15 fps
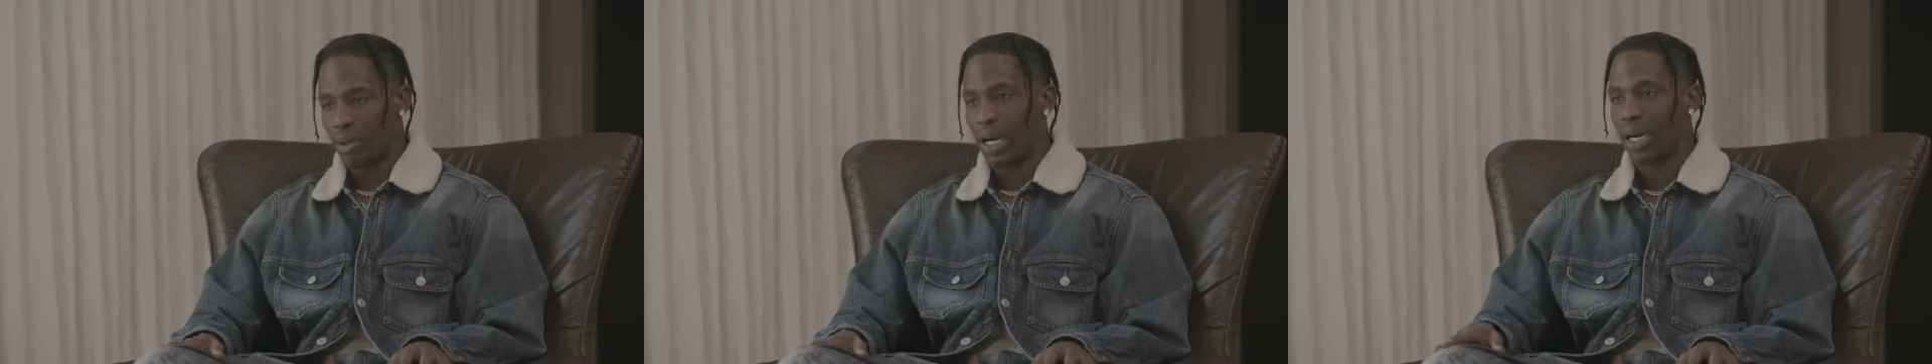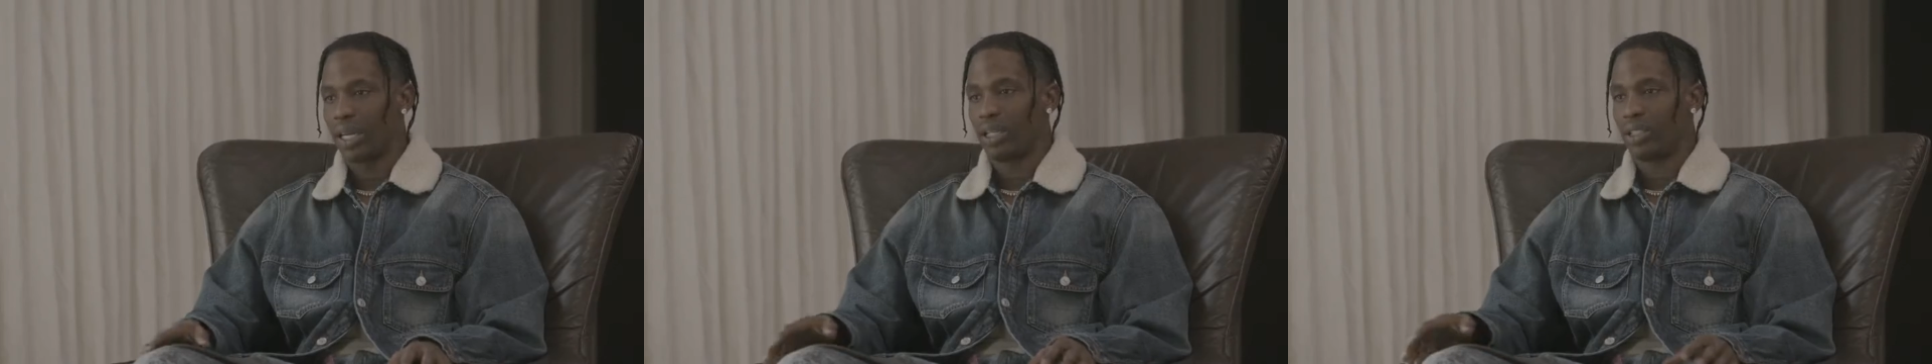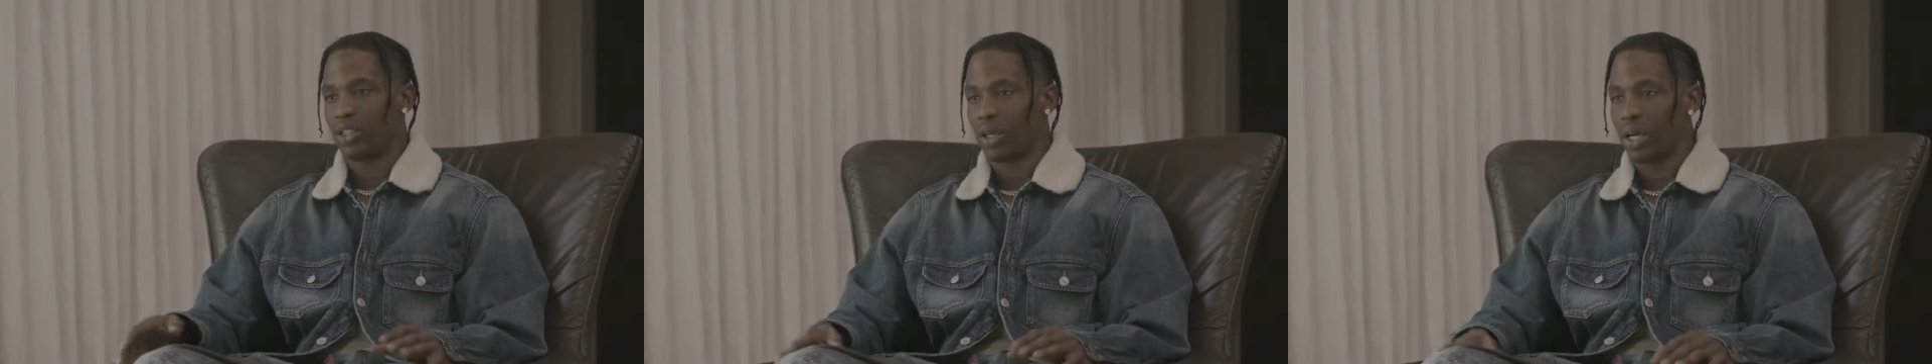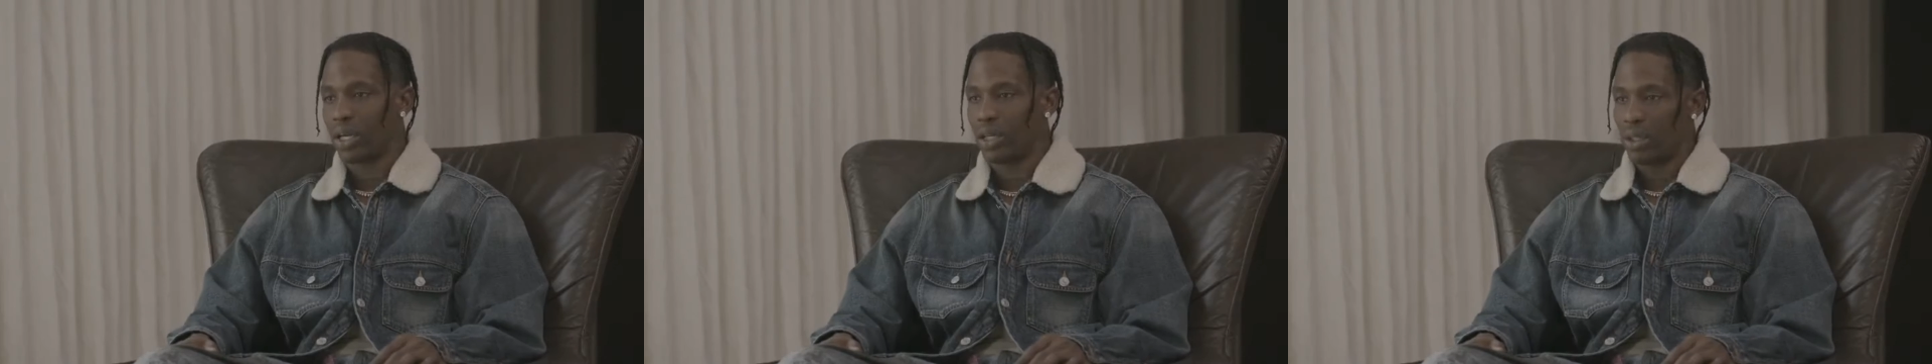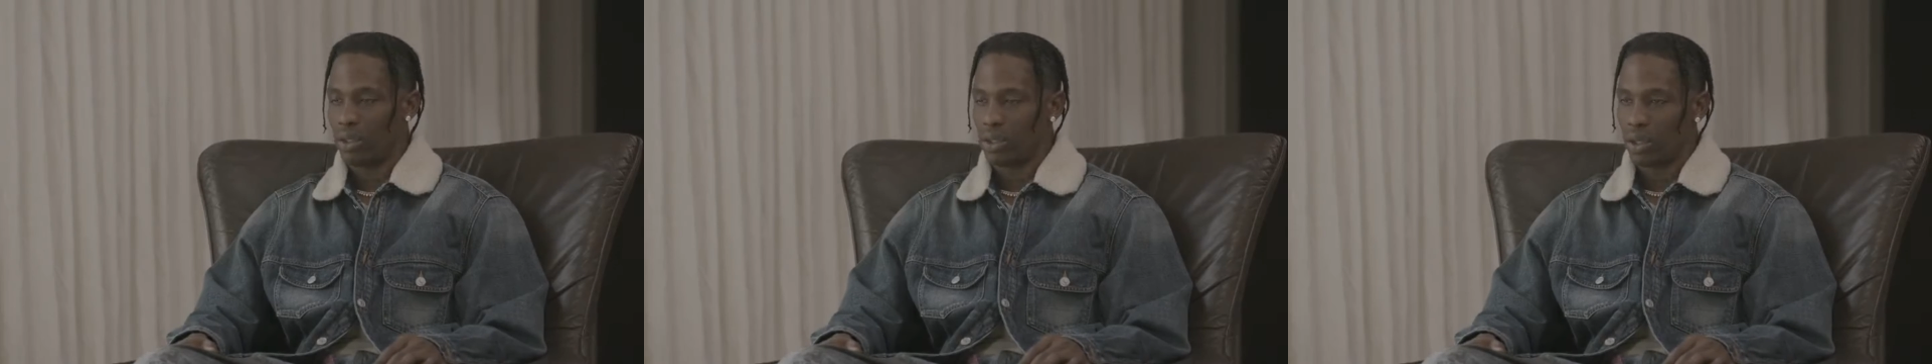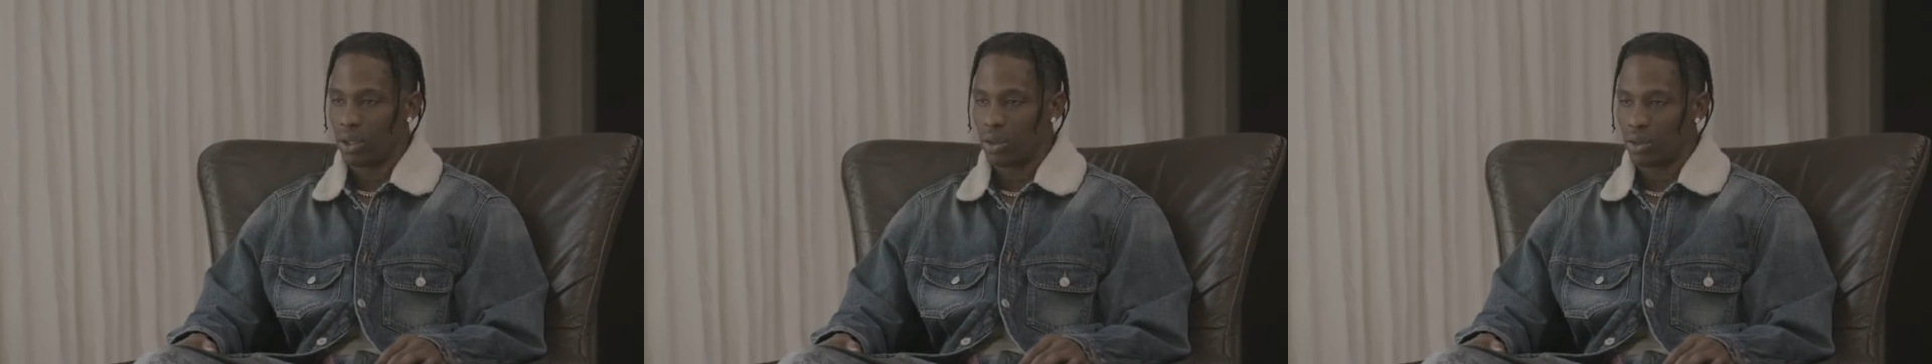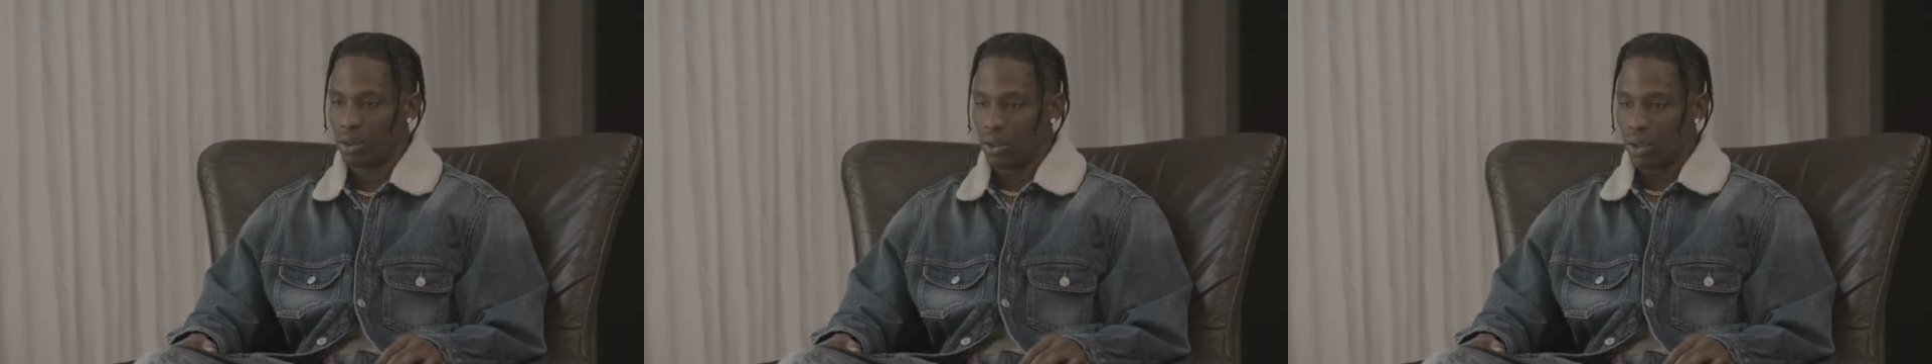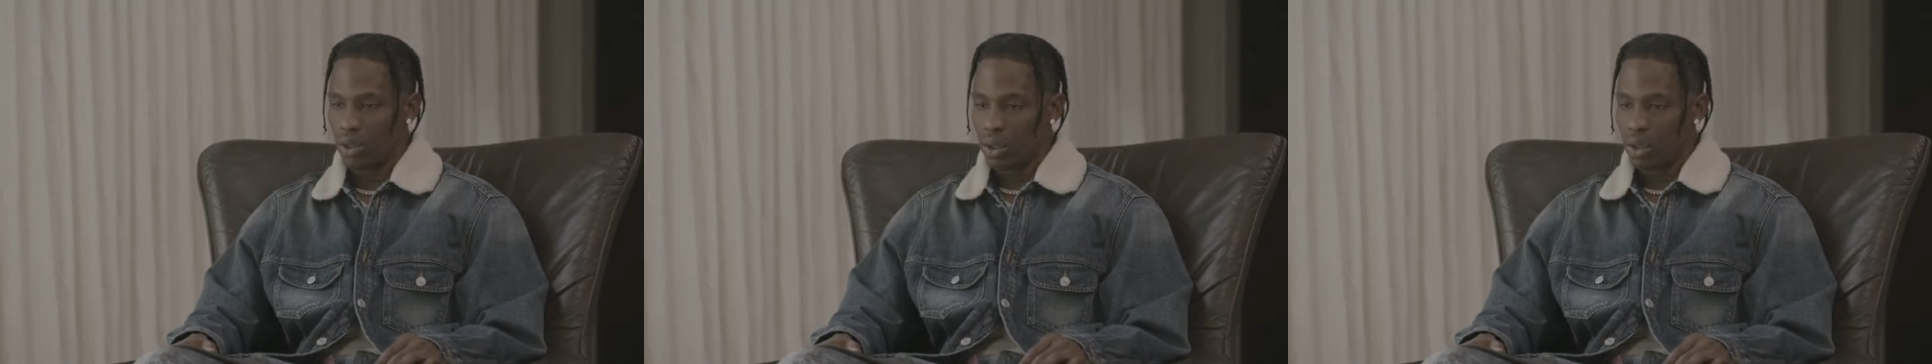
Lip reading: pride in trying to, you know,